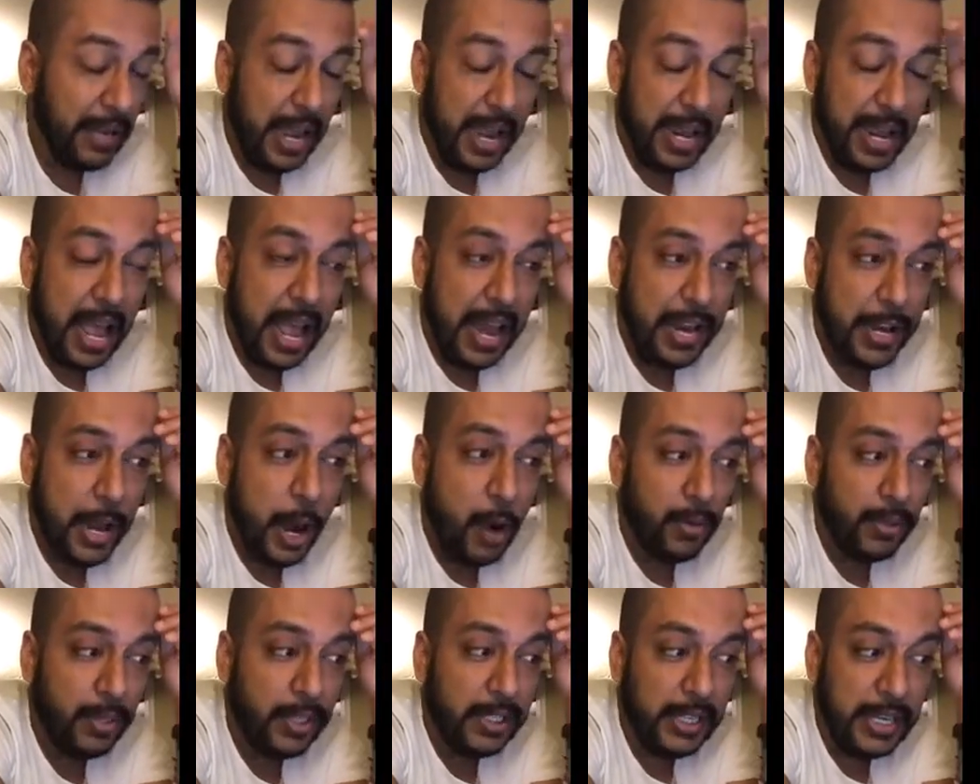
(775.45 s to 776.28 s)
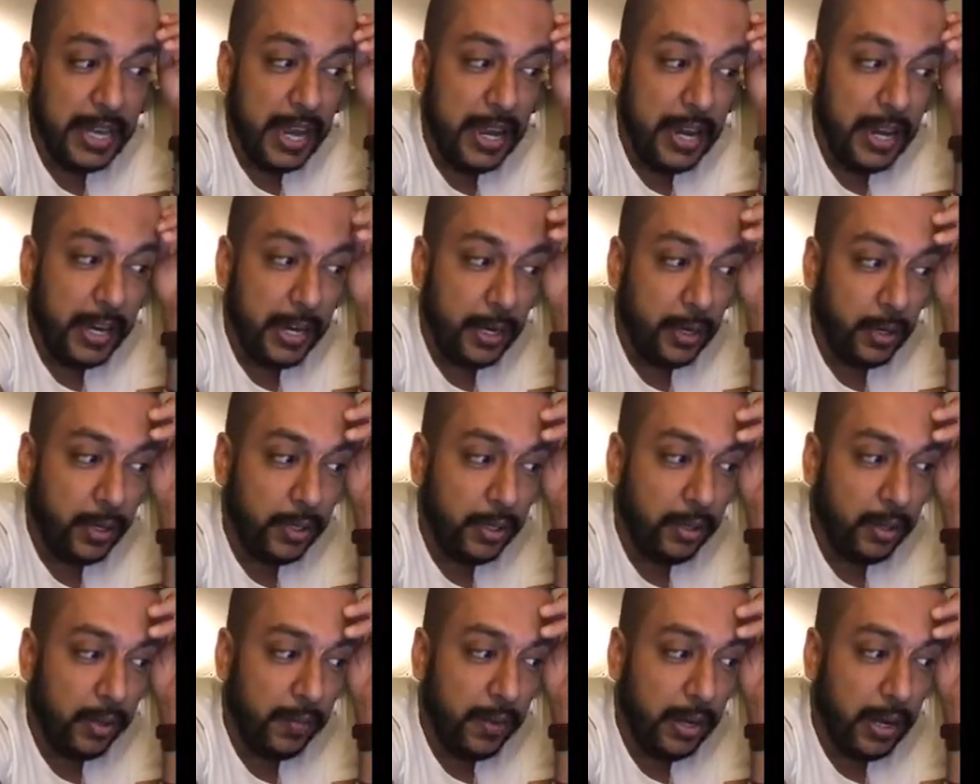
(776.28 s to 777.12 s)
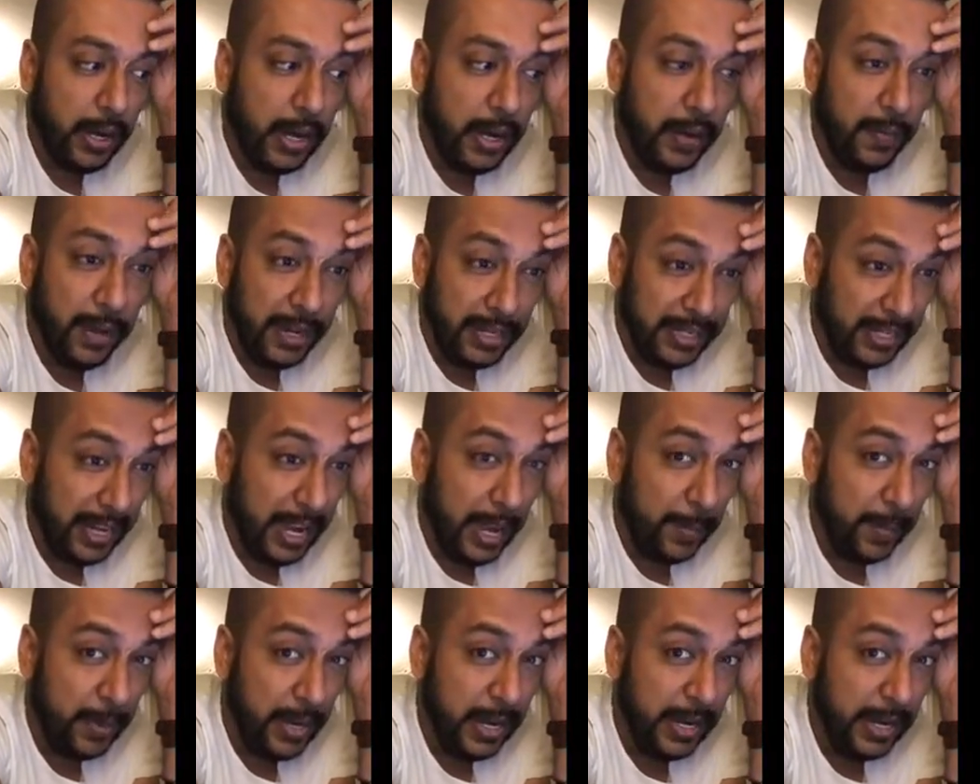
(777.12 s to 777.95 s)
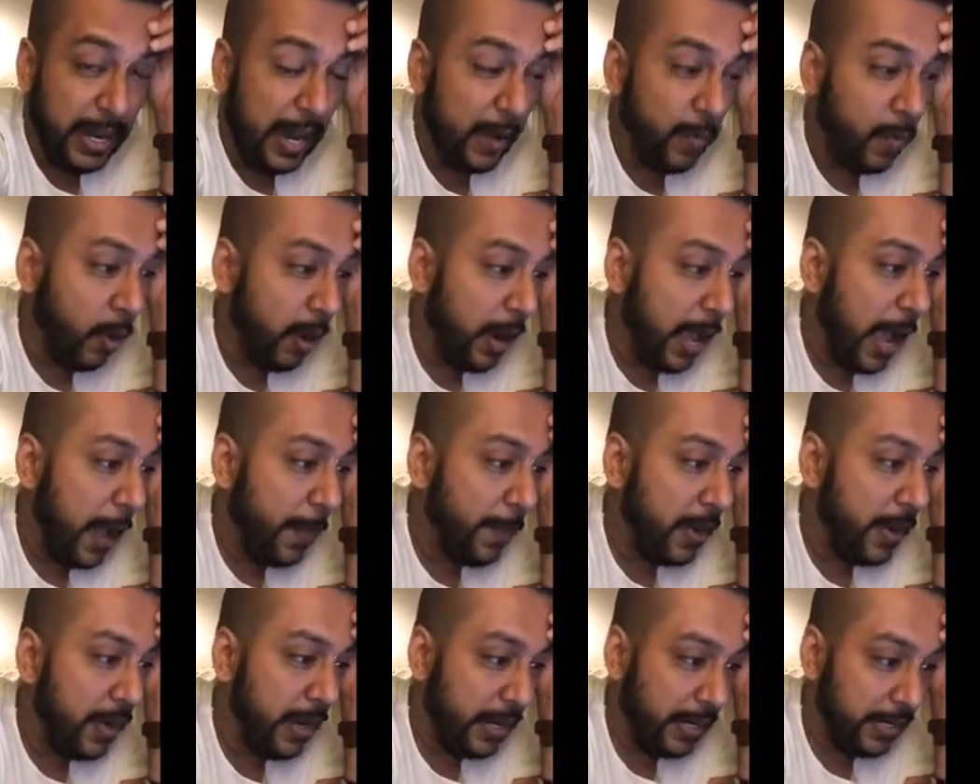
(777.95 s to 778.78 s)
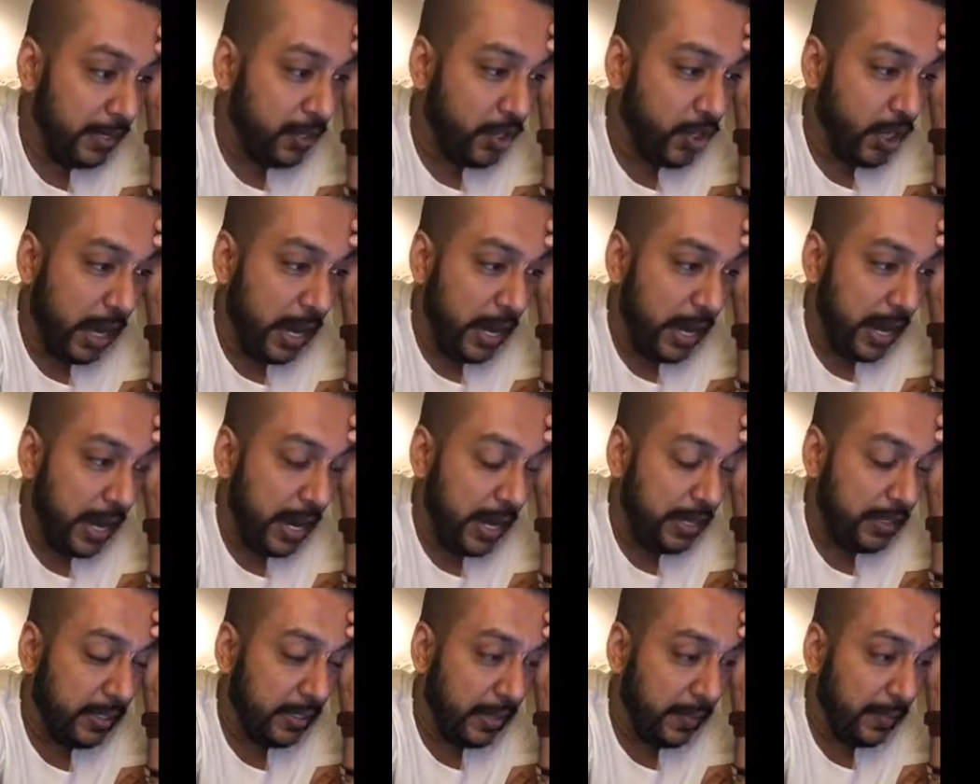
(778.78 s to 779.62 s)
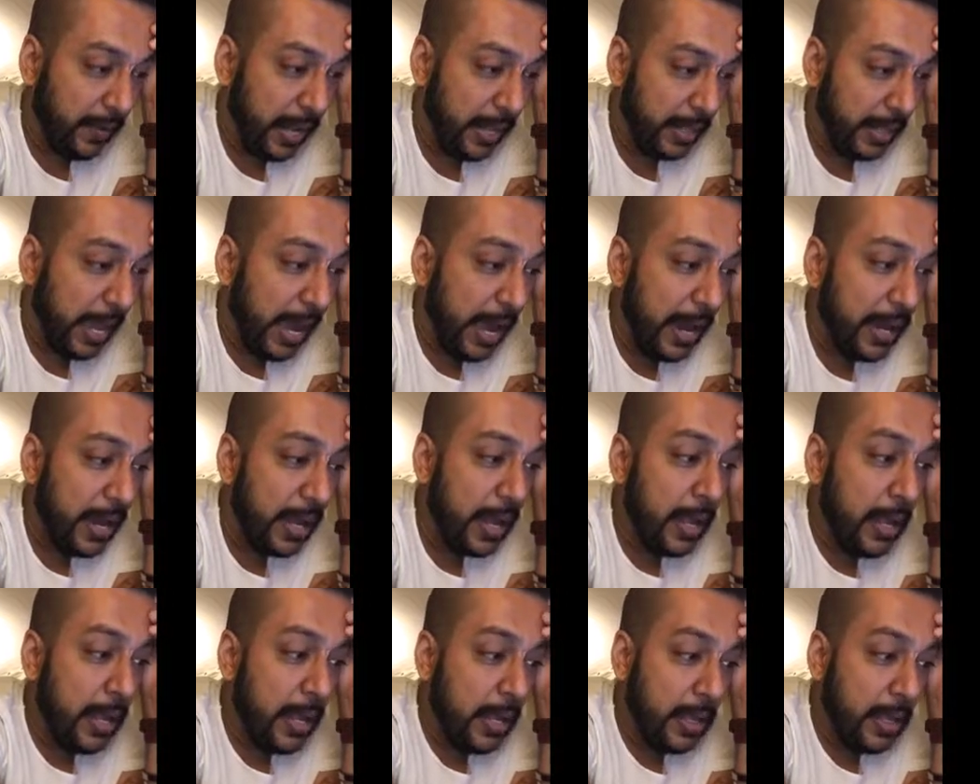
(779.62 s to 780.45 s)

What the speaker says: like I don't see any catastrophic event happening like what happened in China and stuff like that.